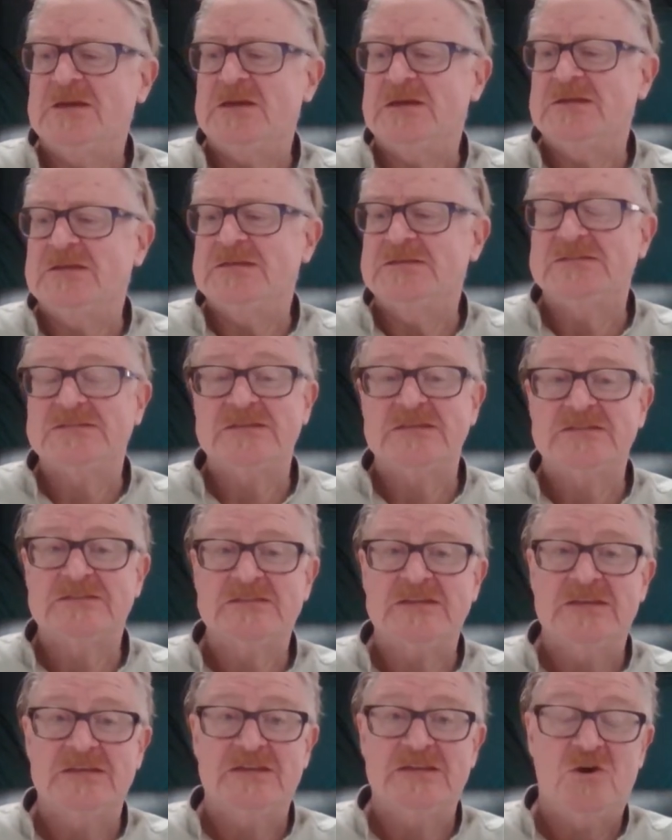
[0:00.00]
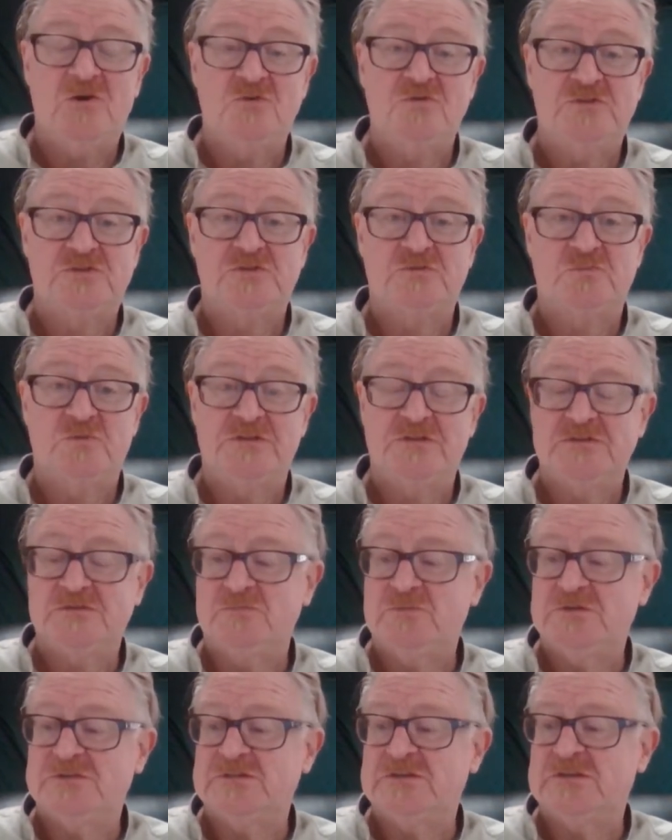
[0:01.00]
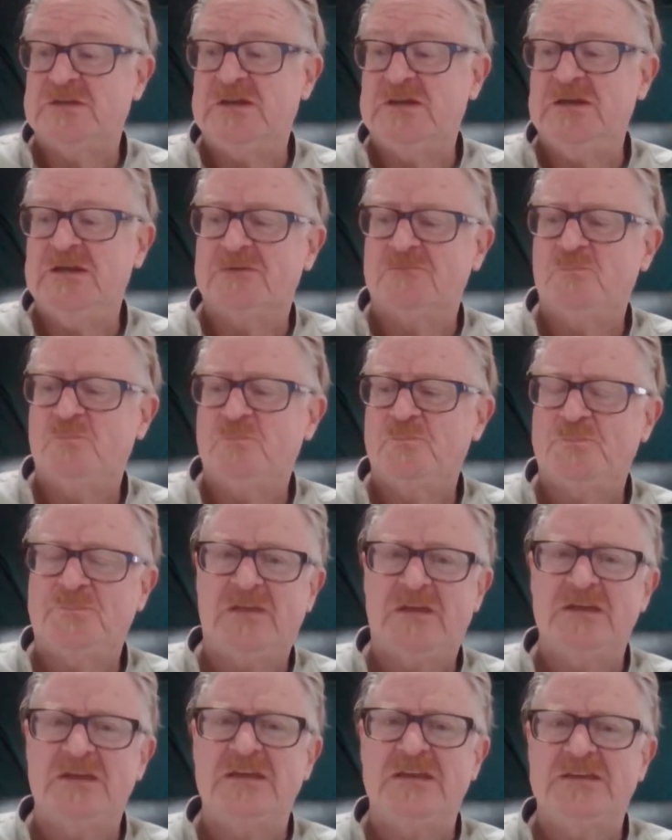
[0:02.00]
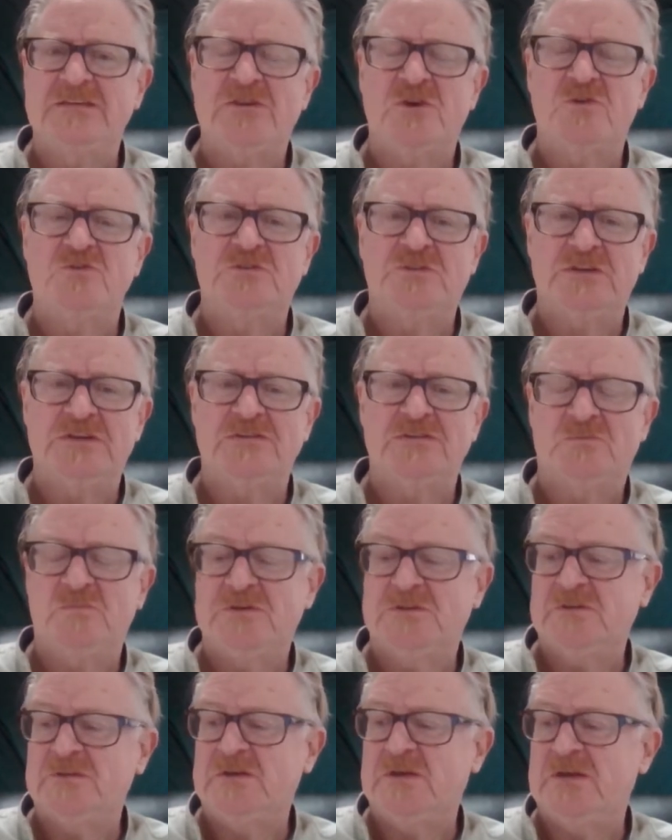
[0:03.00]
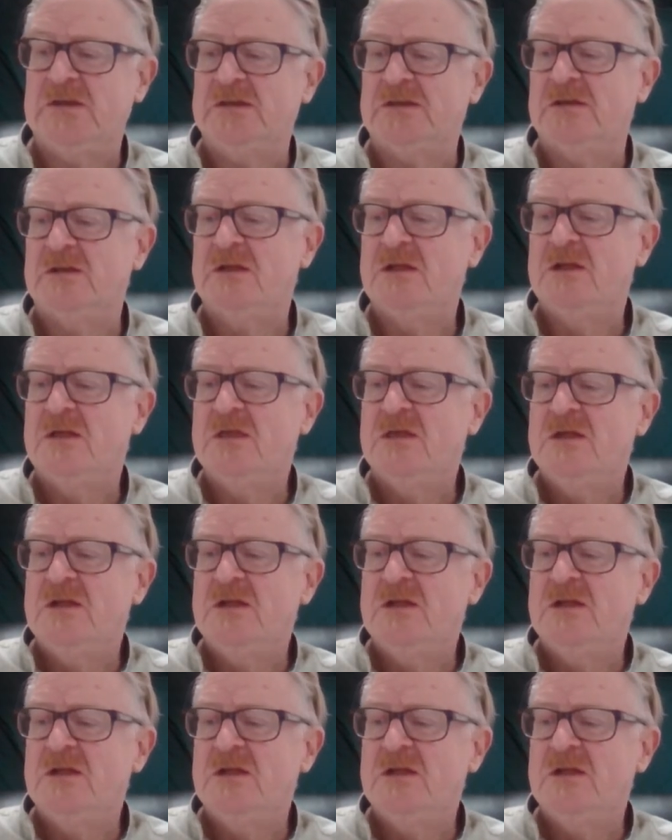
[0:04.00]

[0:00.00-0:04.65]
he sits and hosts with his missing king. He's hosting his missing king.